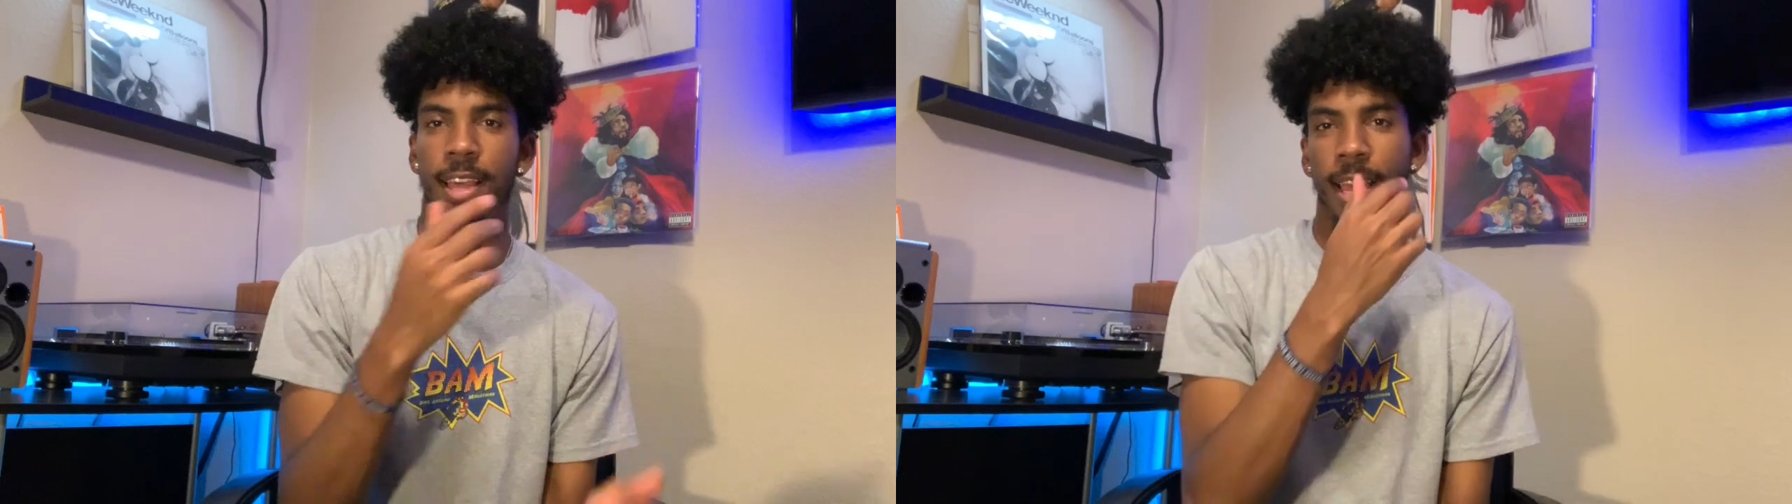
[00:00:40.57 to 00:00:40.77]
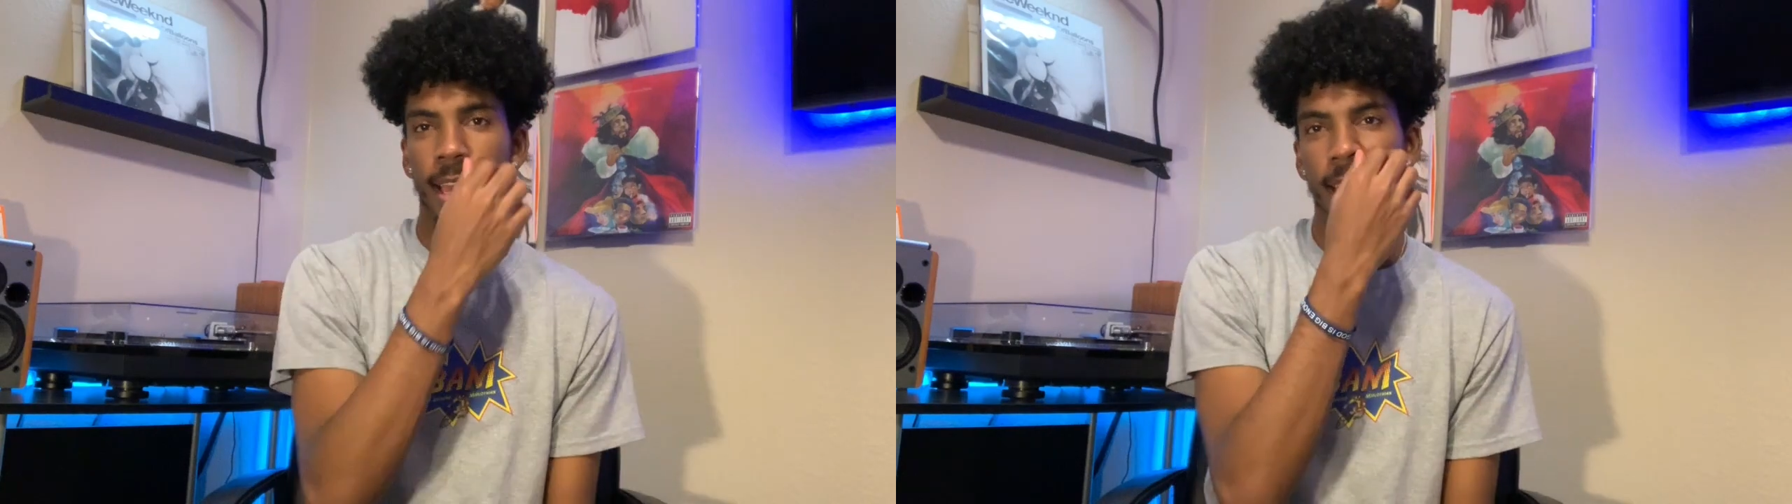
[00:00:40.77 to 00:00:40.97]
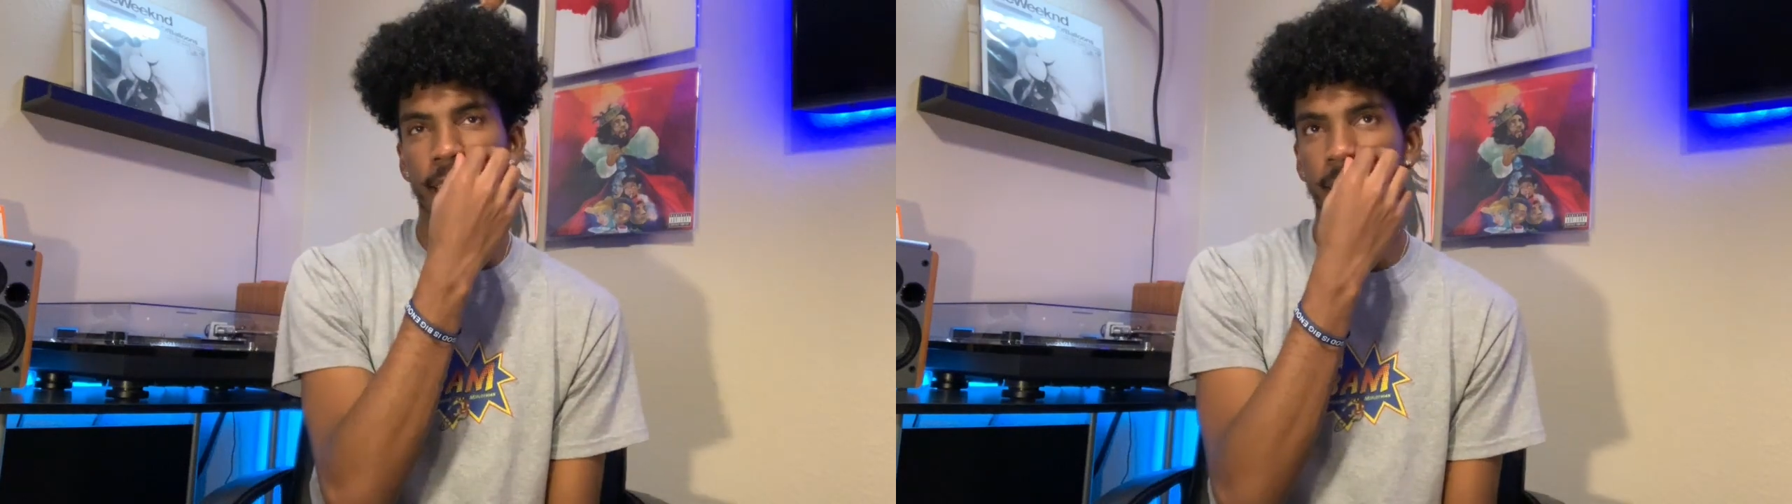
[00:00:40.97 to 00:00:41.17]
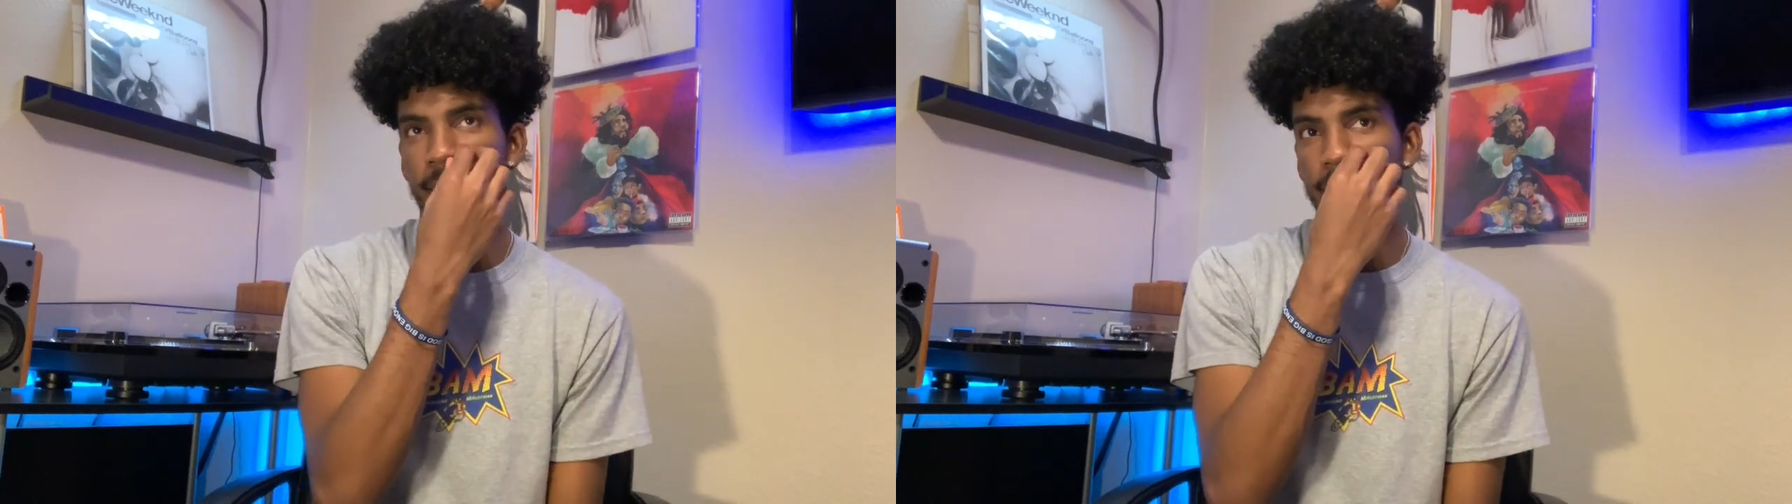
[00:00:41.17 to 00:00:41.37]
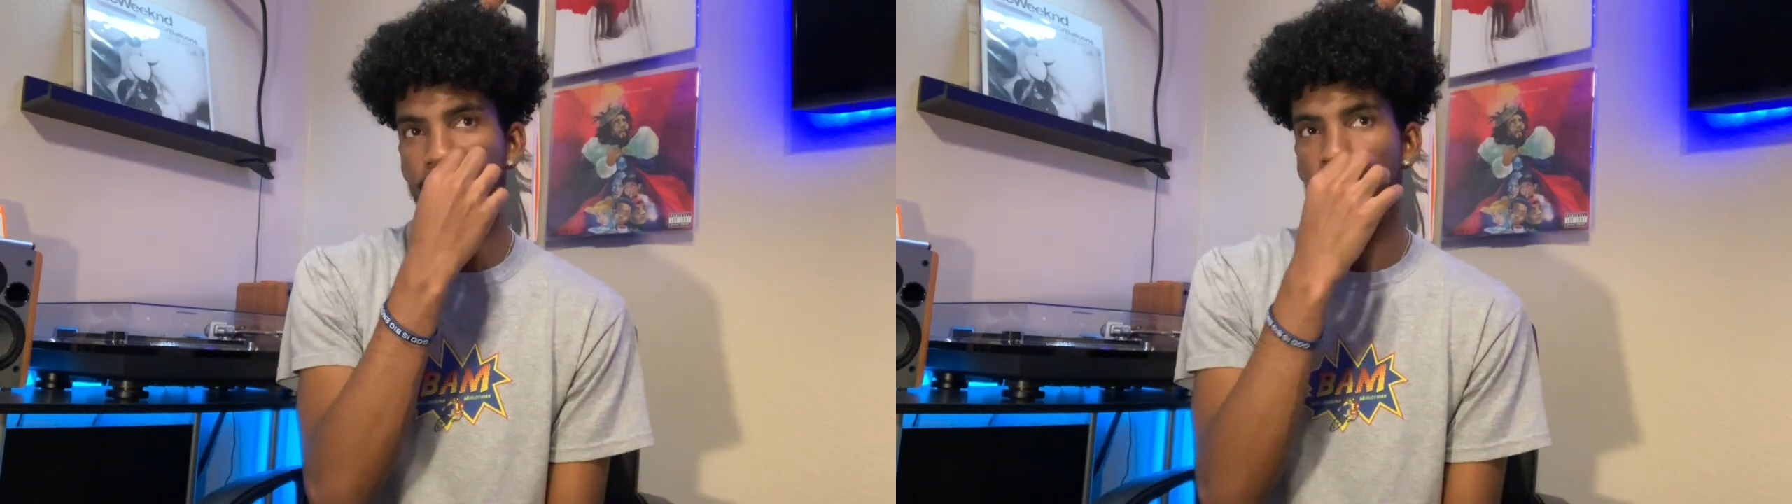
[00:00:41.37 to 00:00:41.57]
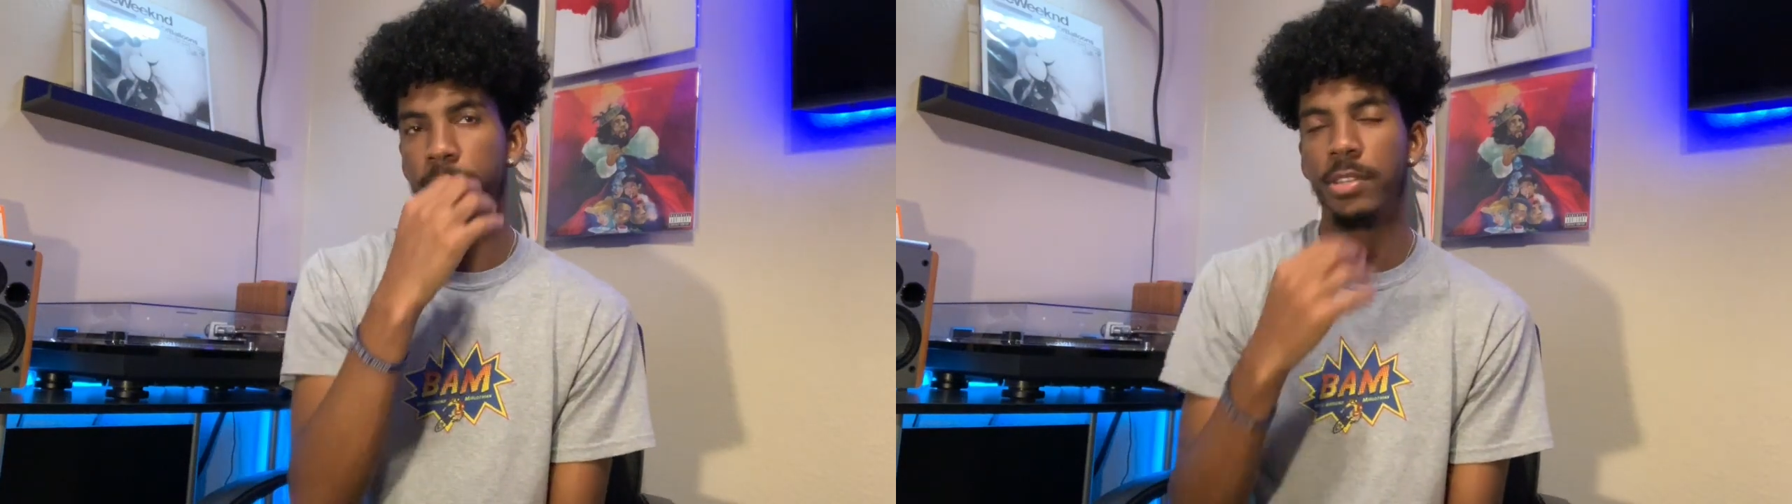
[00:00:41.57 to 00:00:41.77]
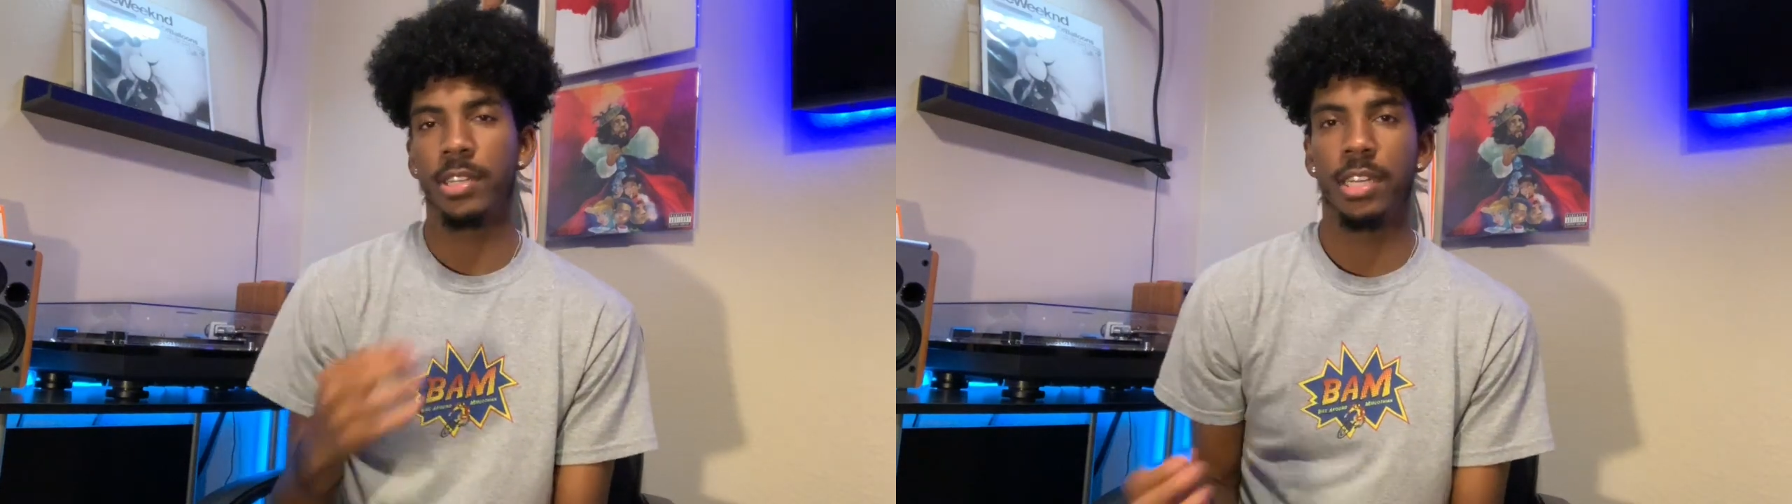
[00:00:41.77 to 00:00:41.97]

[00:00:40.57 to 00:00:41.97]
And I'm just